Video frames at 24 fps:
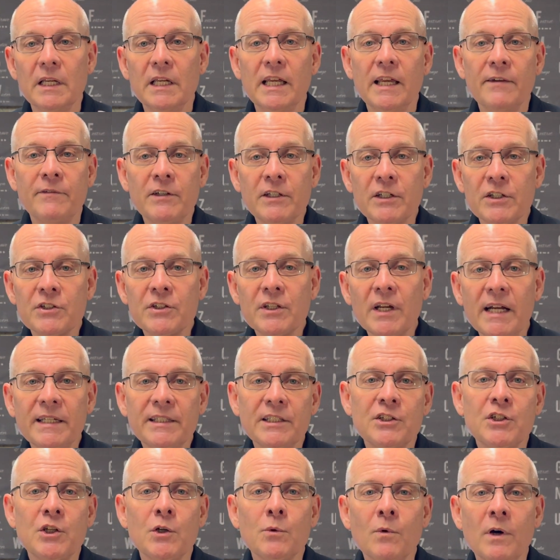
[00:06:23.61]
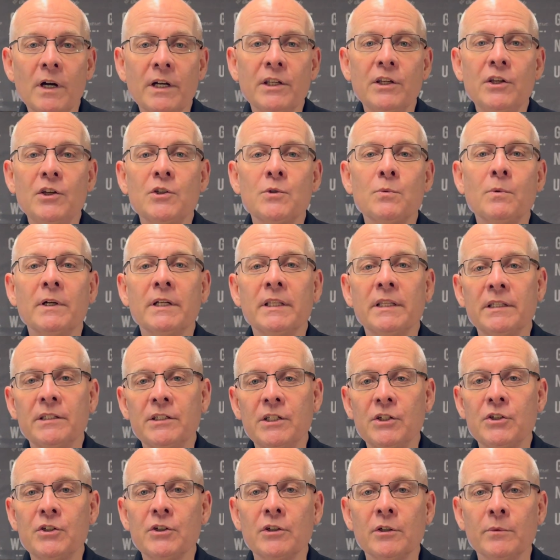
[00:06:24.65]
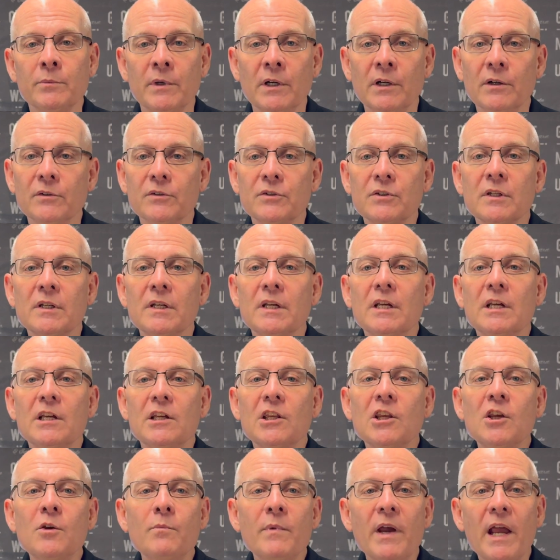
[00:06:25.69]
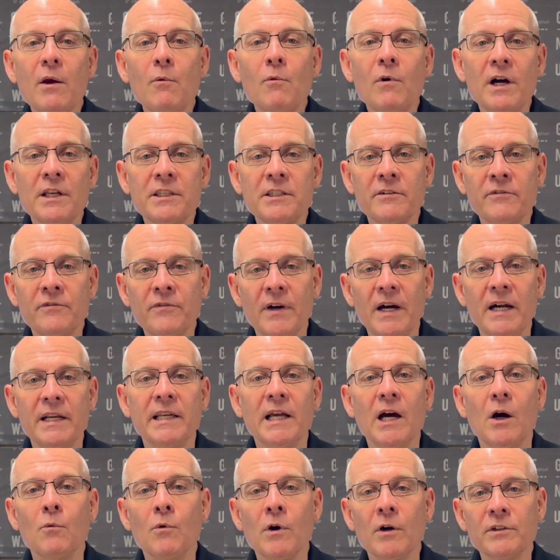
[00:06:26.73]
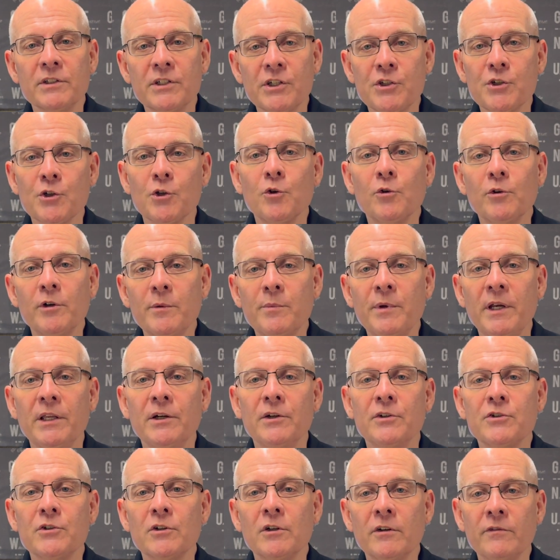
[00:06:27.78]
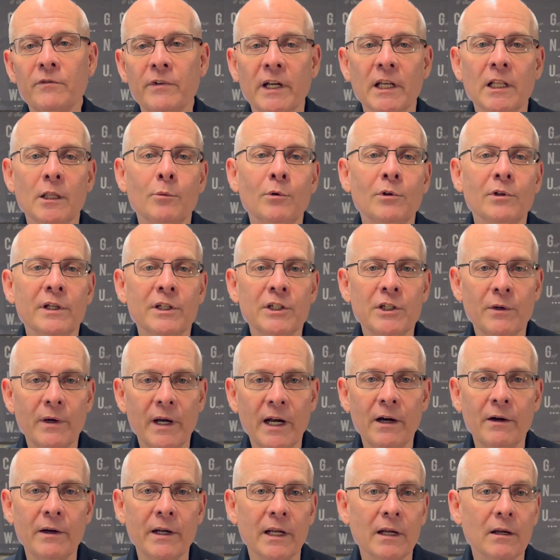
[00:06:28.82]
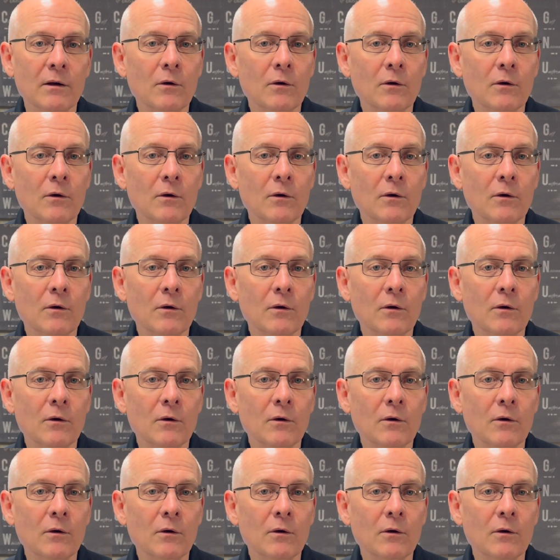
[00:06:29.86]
If you decide that you want to use one of the digital modes, you may want to find out what digital repeaters are available in your area,